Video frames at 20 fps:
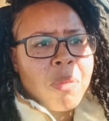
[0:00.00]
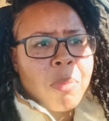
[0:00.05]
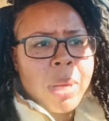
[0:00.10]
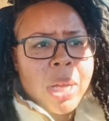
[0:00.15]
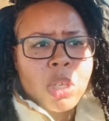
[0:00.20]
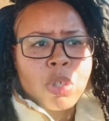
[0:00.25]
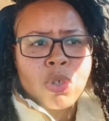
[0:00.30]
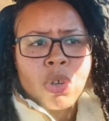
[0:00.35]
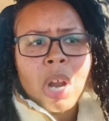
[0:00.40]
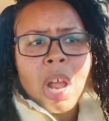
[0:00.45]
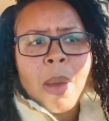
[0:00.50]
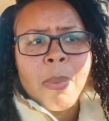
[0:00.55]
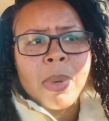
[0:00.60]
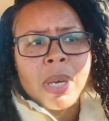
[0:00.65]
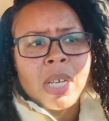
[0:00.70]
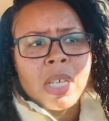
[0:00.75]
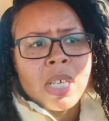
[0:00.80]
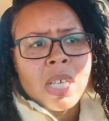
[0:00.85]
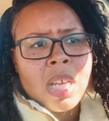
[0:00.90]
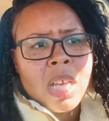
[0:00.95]
my
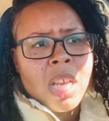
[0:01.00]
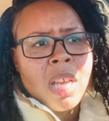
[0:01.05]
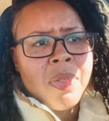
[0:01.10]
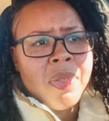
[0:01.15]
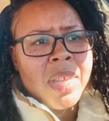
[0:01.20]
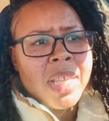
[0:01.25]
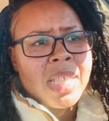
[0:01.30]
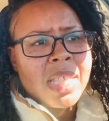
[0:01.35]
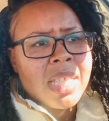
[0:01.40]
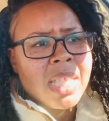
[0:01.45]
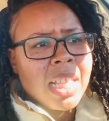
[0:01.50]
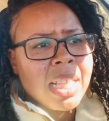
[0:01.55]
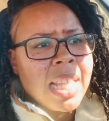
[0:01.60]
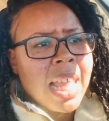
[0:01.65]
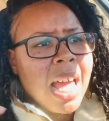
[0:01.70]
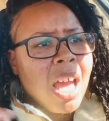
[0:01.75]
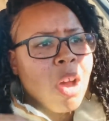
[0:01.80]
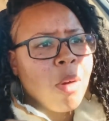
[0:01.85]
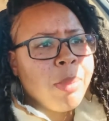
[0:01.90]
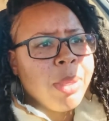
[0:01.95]
trauma. This is
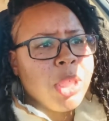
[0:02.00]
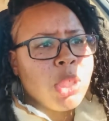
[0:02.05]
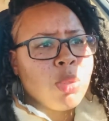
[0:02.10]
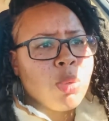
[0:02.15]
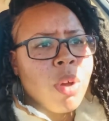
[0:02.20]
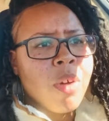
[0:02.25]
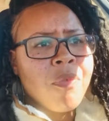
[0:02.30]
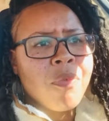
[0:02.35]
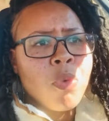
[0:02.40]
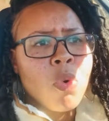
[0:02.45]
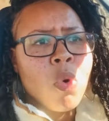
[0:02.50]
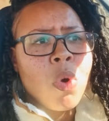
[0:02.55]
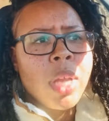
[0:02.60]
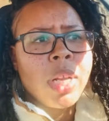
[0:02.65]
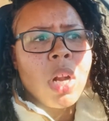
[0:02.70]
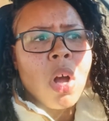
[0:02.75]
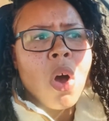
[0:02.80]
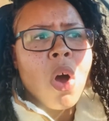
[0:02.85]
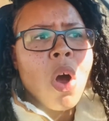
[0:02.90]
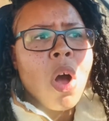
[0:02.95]
allowing me to
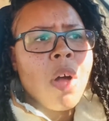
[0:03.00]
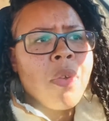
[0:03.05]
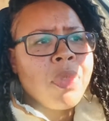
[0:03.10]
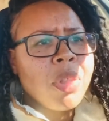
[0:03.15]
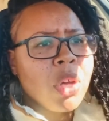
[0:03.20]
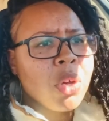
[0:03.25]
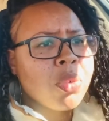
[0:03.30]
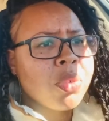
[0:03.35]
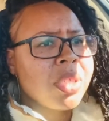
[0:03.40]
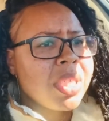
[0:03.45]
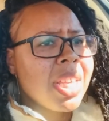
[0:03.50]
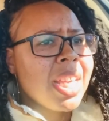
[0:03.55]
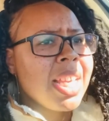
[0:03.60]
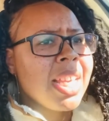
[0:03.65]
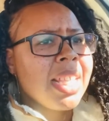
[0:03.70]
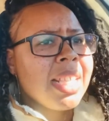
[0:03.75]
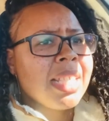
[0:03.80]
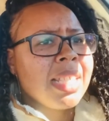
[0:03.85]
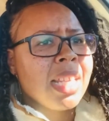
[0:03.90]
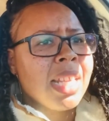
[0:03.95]
avoid all those
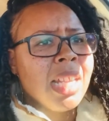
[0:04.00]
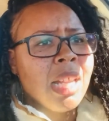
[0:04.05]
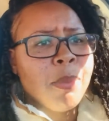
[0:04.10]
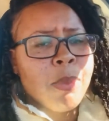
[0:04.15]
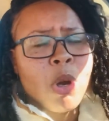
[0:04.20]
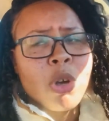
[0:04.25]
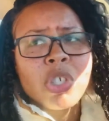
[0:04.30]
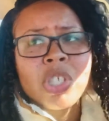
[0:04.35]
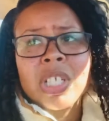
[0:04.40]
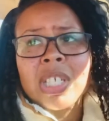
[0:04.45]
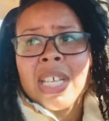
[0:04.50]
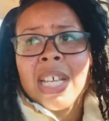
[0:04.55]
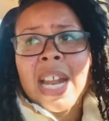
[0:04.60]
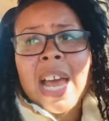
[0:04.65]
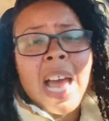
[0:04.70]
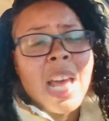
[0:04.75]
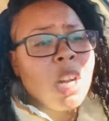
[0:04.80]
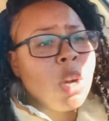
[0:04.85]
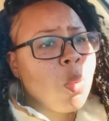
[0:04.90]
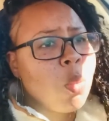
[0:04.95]
things and emotions that
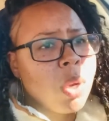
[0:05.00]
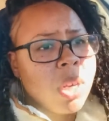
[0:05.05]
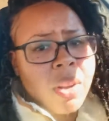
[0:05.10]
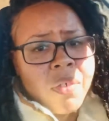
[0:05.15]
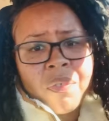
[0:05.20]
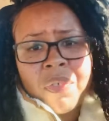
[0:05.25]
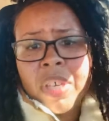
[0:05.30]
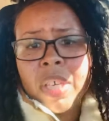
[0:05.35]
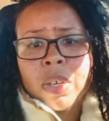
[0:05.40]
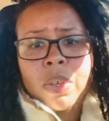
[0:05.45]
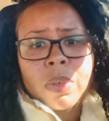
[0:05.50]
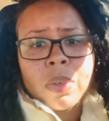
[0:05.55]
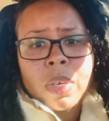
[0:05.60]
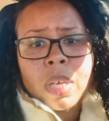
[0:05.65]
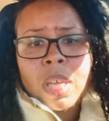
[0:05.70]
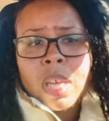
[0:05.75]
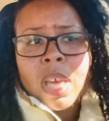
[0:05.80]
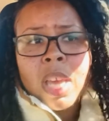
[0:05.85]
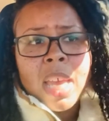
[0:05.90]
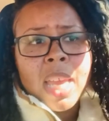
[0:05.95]
I don't want to feel.
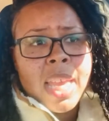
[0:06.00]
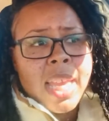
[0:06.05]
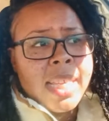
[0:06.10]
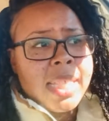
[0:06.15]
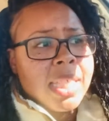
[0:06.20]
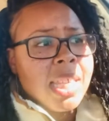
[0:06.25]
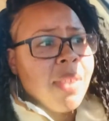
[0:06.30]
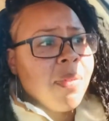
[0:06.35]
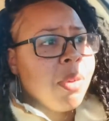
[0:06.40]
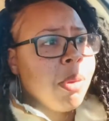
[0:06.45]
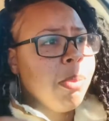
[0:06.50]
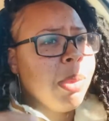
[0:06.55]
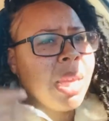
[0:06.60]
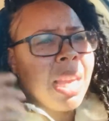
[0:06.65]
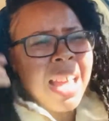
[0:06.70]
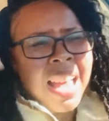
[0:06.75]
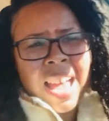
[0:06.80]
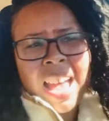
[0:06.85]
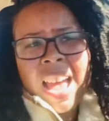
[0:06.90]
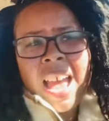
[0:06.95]
It's giving me
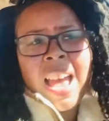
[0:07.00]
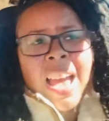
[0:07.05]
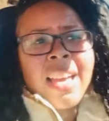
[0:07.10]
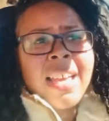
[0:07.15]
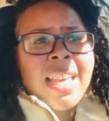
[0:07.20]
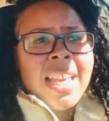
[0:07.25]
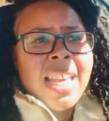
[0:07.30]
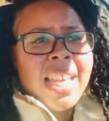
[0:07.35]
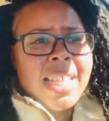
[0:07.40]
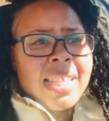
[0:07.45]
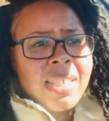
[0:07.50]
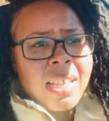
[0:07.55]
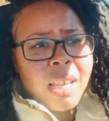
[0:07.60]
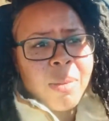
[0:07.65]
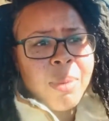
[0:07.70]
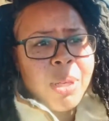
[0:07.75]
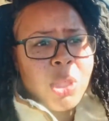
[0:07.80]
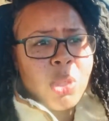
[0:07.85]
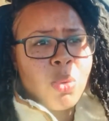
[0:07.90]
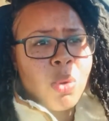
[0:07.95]
a high. It's
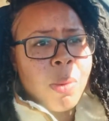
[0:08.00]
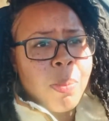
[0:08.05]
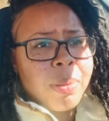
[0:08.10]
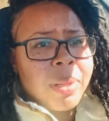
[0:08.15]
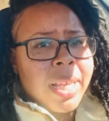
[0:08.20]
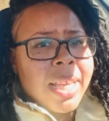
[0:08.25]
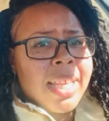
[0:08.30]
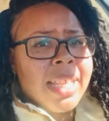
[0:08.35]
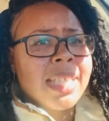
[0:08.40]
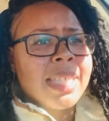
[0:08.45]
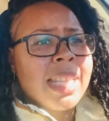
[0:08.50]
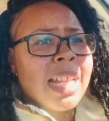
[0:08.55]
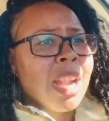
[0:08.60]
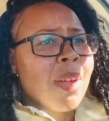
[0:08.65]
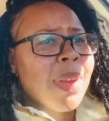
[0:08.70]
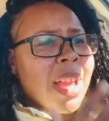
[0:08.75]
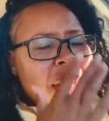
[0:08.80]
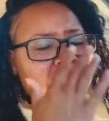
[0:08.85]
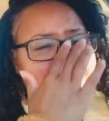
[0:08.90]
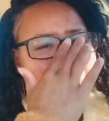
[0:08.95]
taking me to a place that I
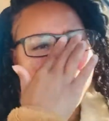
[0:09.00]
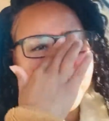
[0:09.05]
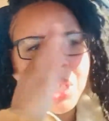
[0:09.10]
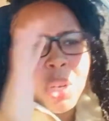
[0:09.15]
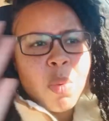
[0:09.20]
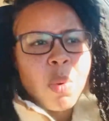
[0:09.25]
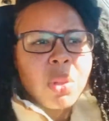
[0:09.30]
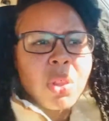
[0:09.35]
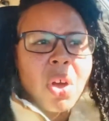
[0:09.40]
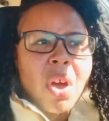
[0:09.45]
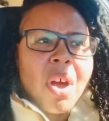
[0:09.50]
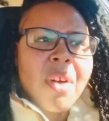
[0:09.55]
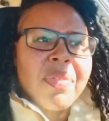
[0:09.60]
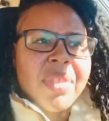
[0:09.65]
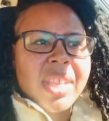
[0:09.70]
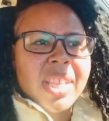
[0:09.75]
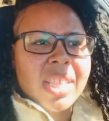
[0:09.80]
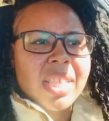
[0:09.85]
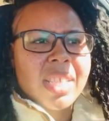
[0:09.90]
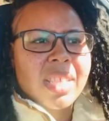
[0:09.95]
don't have to deal with all
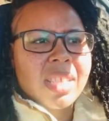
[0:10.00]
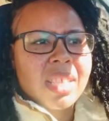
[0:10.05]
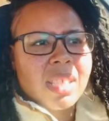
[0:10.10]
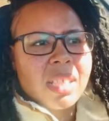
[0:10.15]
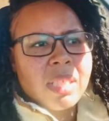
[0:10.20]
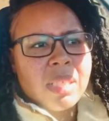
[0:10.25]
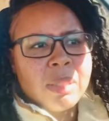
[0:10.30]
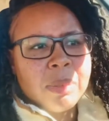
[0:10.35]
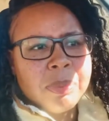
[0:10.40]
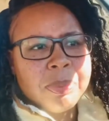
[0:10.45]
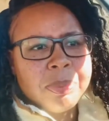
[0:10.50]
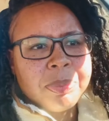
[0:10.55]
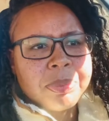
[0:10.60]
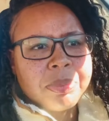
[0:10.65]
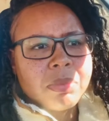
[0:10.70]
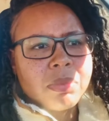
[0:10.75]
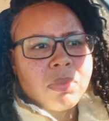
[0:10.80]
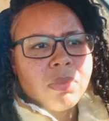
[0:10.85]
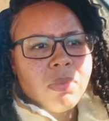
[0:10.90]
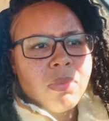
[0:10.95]
this.
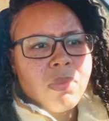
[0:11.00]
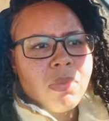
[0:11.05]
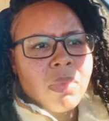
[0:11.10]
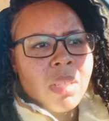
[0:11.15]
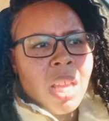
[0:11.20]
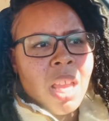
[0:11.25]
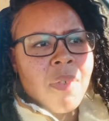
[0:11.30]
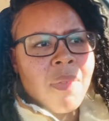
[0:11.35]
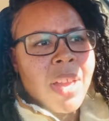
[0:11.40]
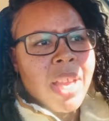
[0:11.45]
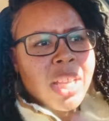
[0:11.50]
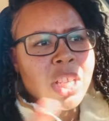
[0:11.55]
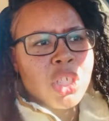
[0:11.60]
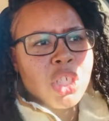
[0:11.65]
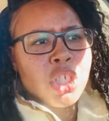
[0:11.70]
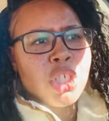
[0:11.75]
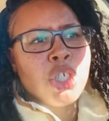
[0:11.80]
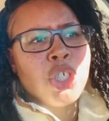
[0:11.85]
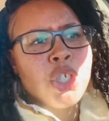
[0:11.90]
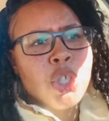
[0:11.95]
If I can
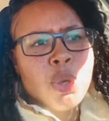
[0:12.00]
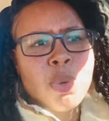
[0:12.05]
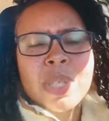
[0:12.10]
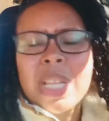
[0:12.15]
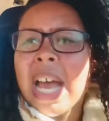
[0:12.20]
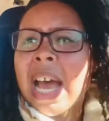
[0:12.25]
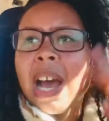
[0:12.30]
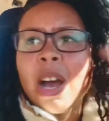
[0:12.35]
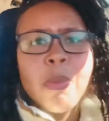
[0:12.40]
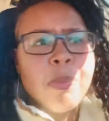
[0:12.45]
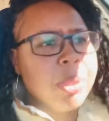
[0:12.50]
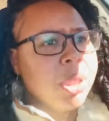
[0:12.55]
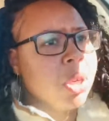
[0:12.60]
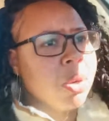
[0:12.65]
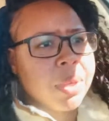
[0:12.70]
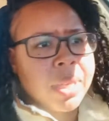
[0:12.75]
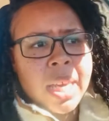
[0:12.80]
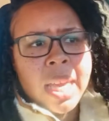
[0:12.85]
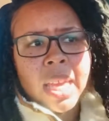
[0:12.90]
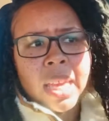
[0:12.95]
just use, I'll be
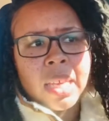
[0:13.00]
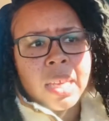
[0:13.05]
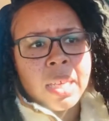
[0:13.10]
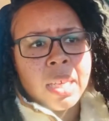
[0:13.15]
okay.